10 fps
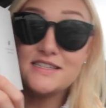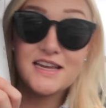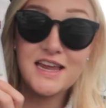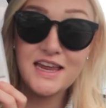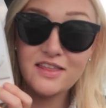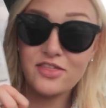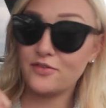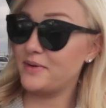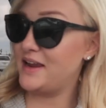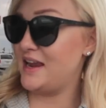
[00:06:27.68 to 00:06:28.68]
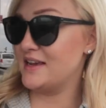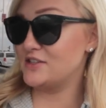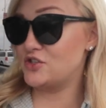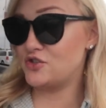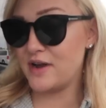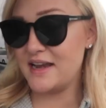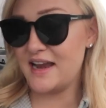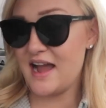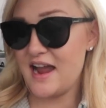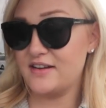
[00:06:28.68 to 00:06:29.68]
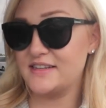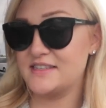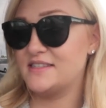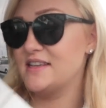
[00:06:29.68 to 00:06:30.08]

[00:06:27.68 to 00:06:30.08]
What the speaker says: T3 straightening iron. It's a